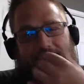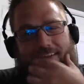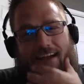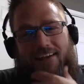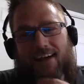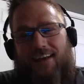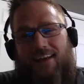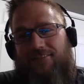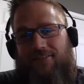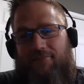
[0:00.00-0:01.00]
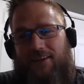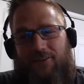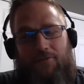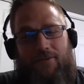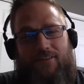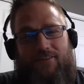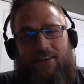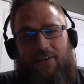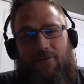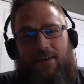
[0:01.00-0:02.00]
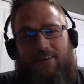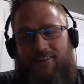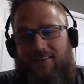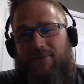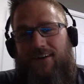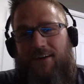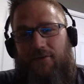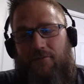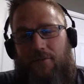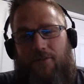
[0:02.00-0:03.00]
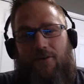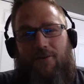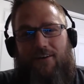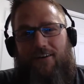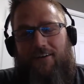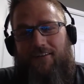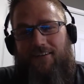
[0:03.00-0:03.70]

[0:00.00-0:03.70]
I kind of have to make a little bit of a segue. Does anybody here remember Carnicon?